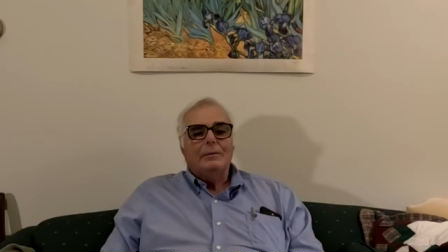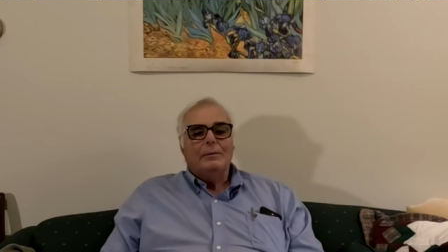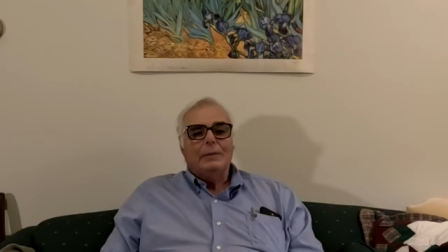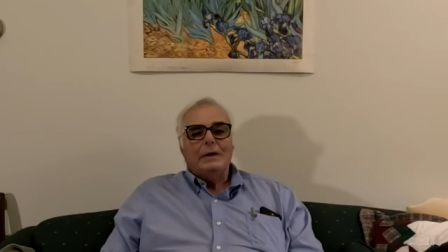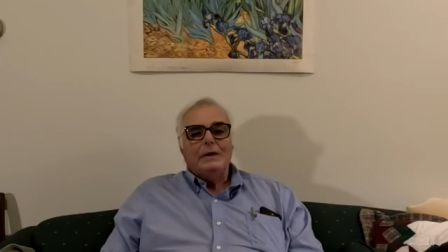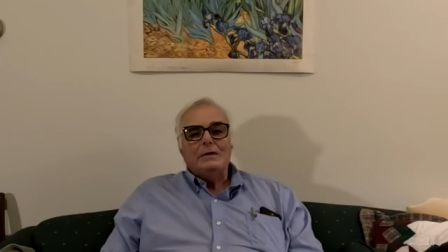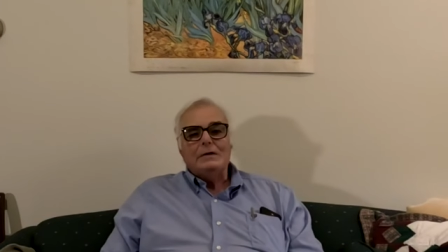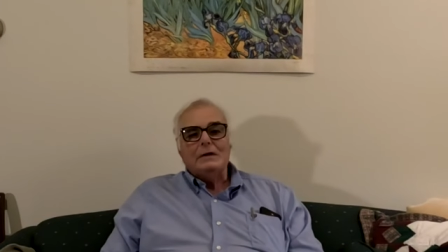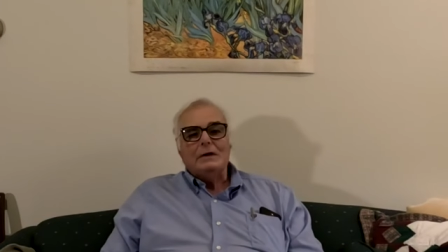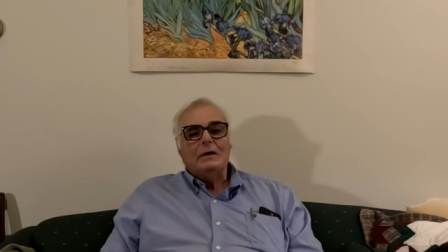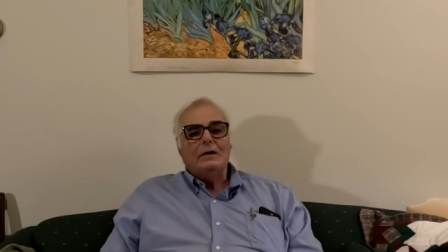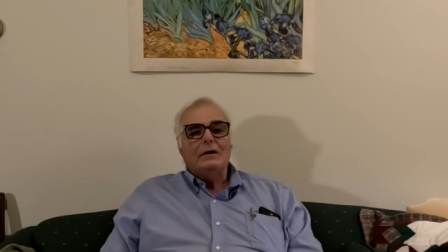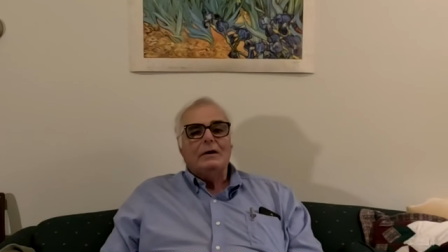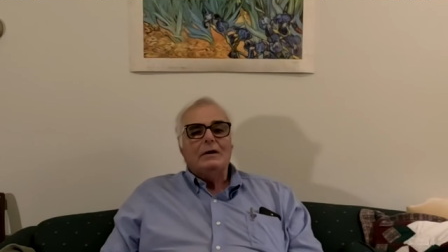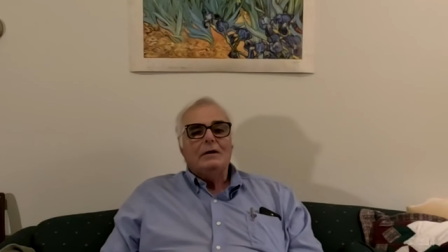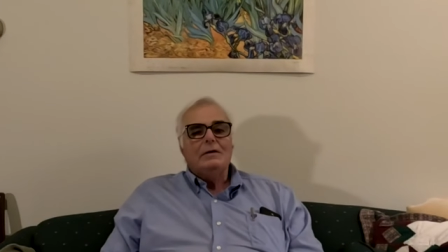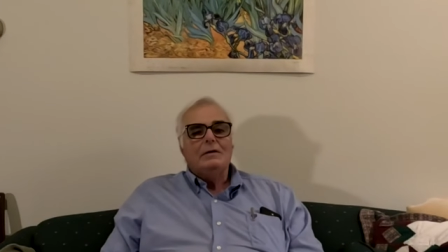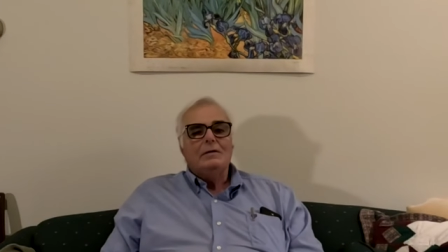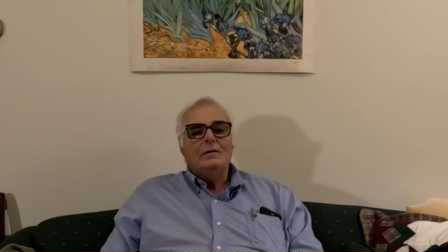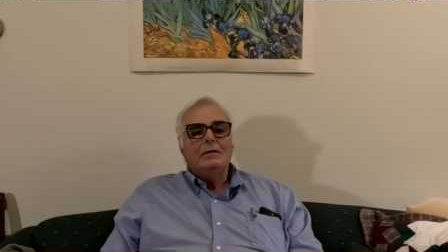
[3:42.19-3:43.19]

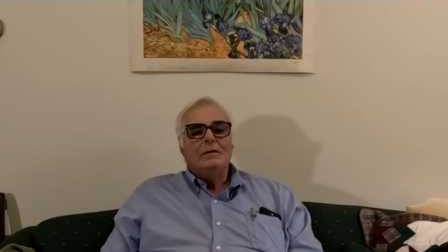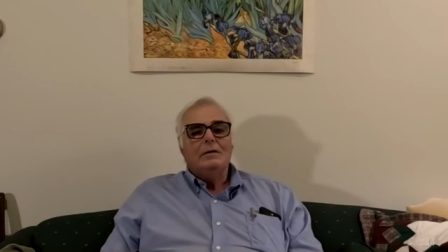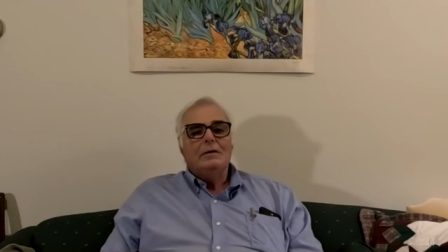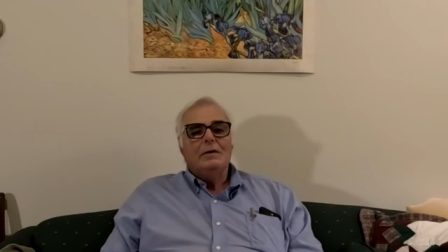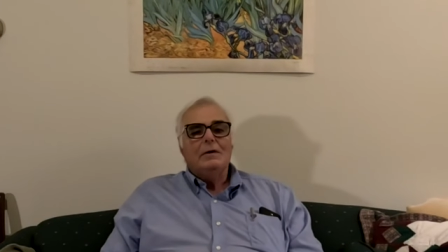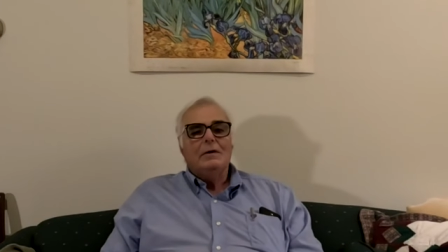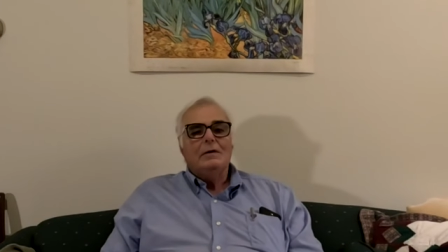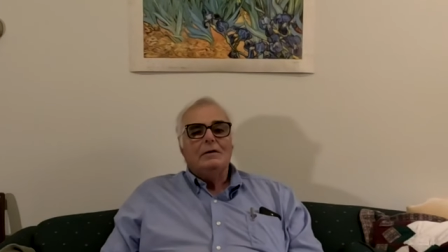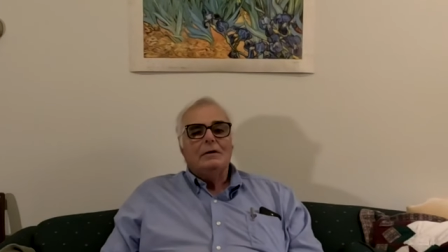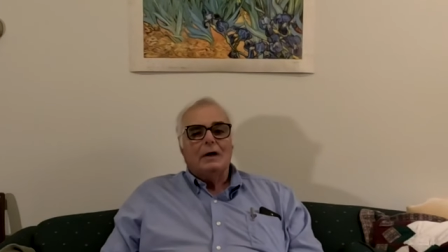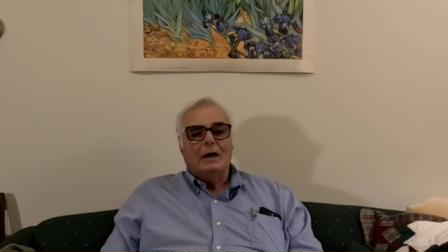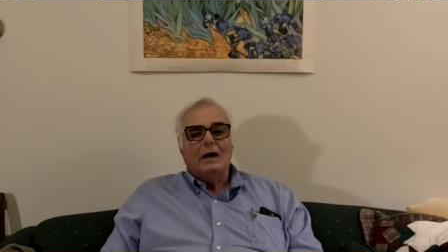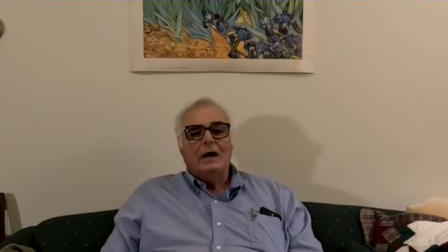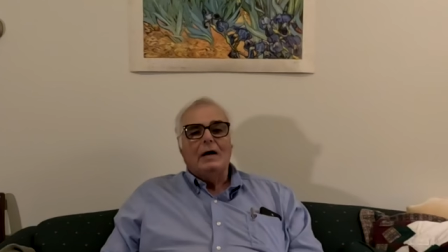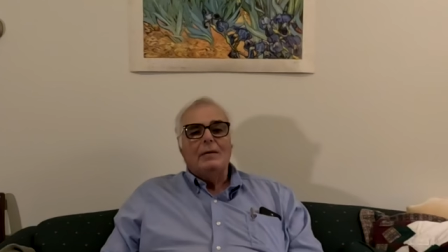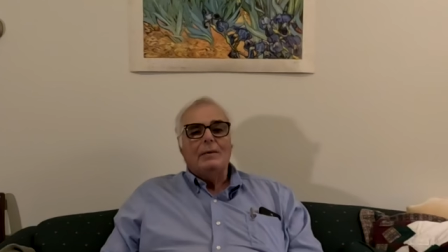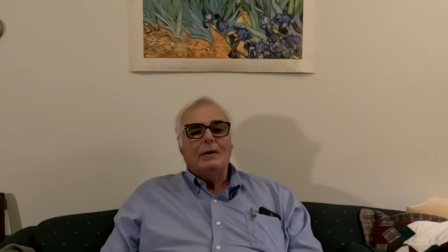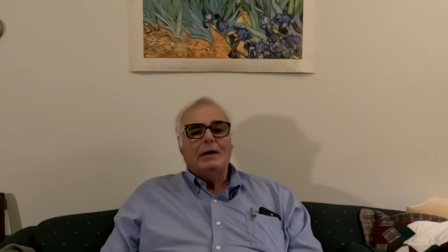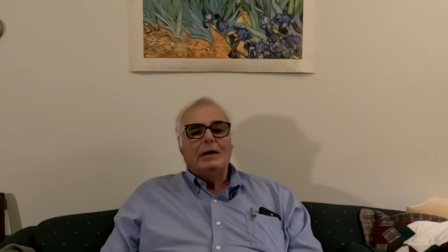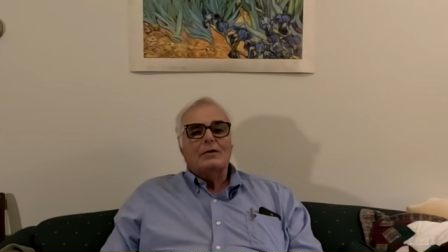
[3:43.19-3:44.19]
basically
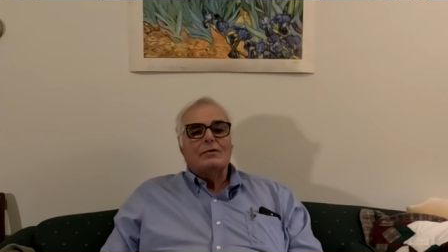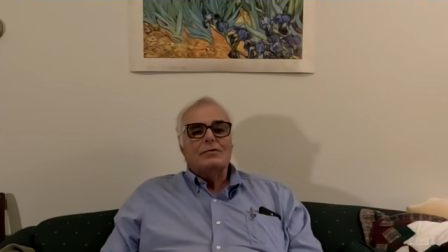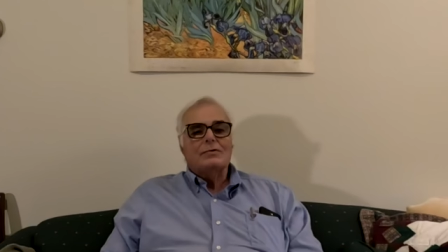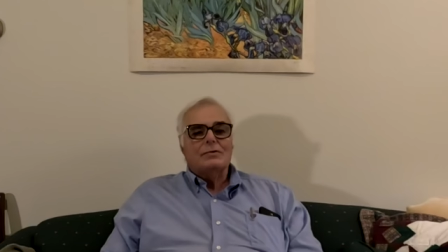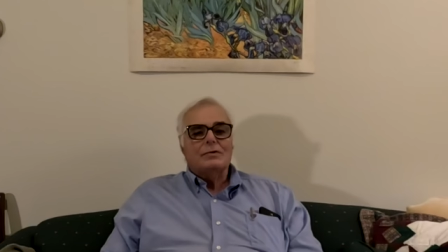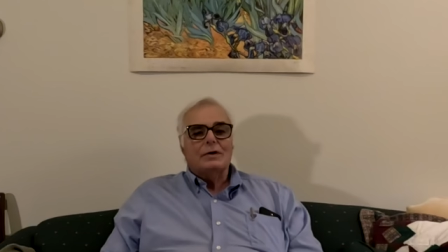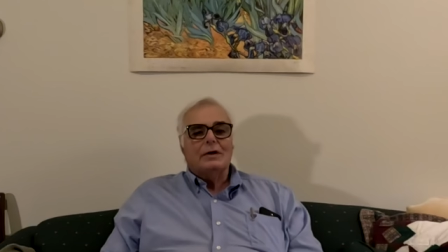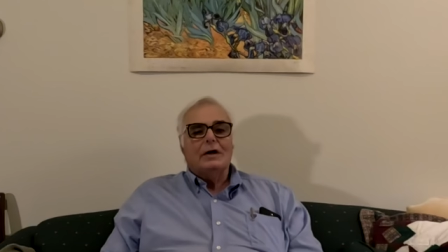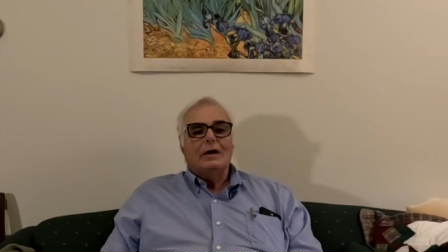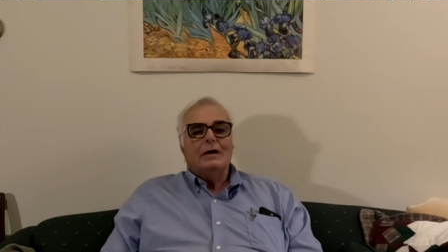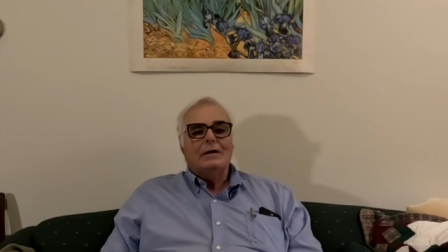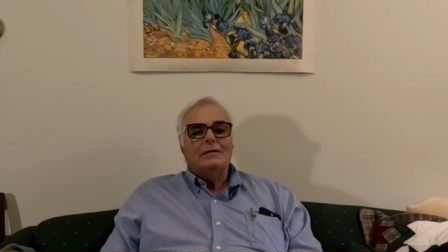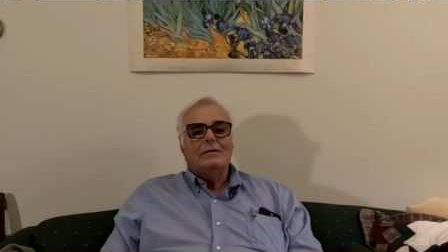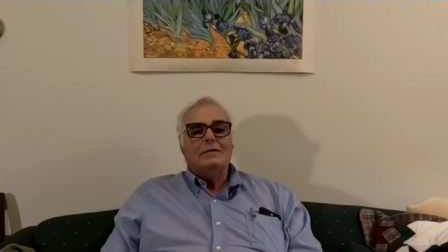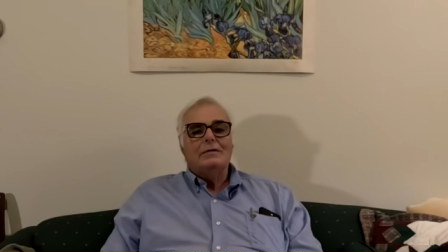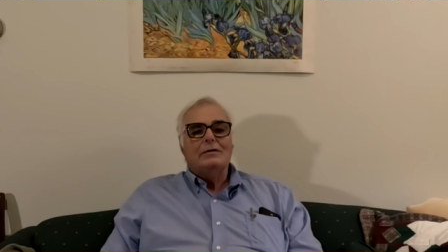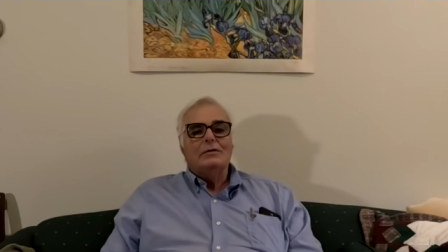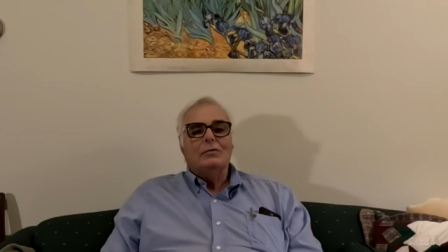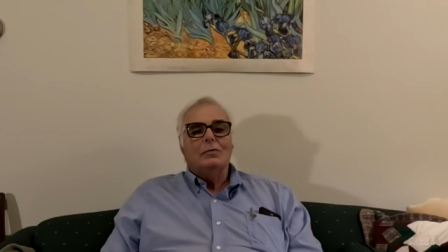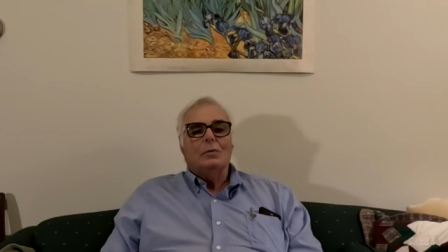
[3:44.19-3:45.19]
time and exercise
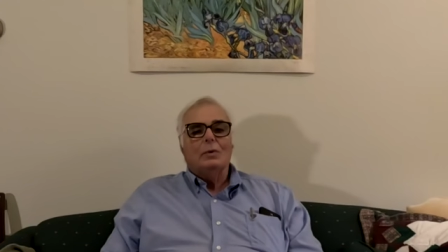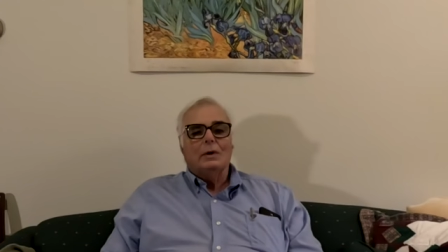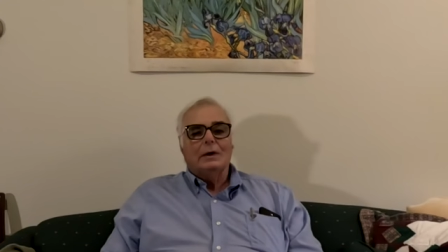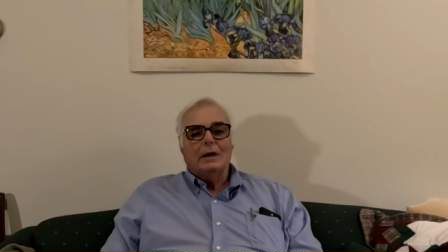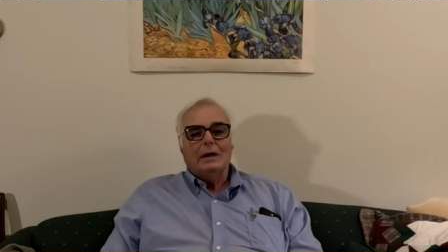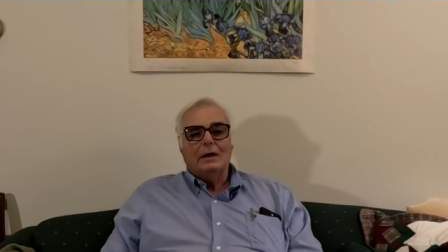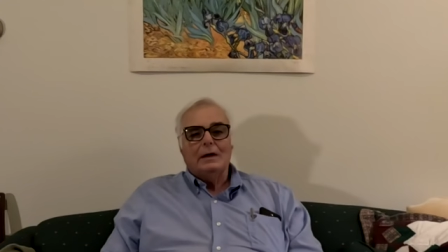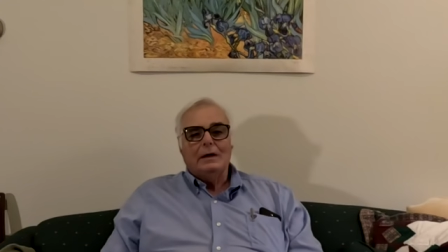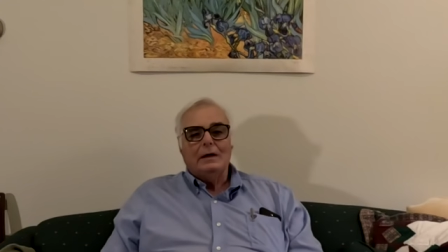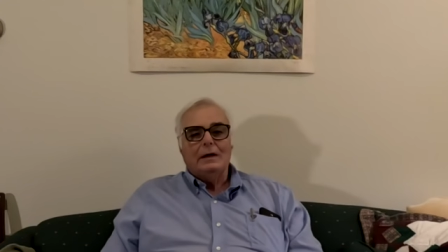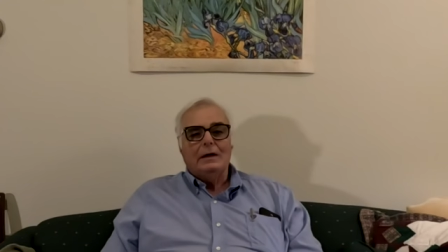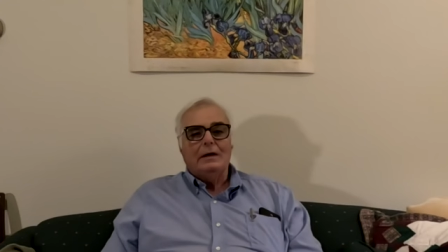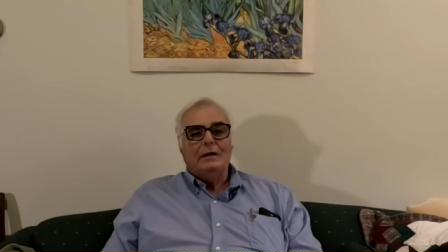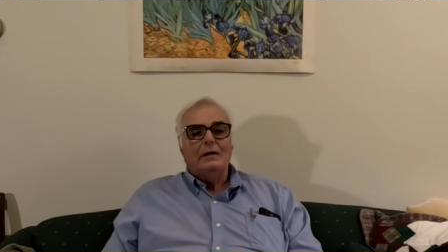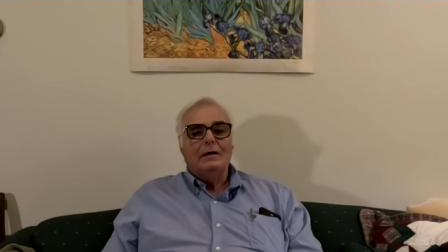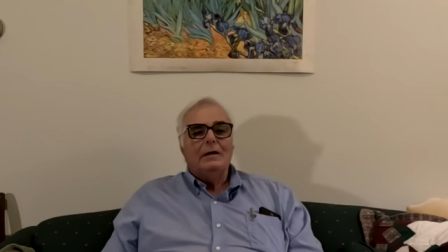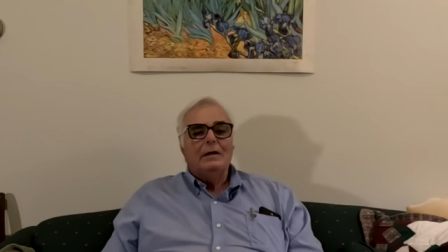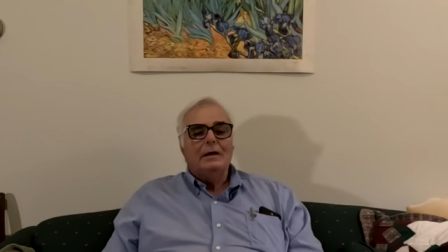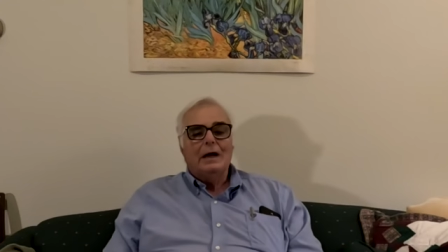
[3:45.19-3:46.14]
is what I need.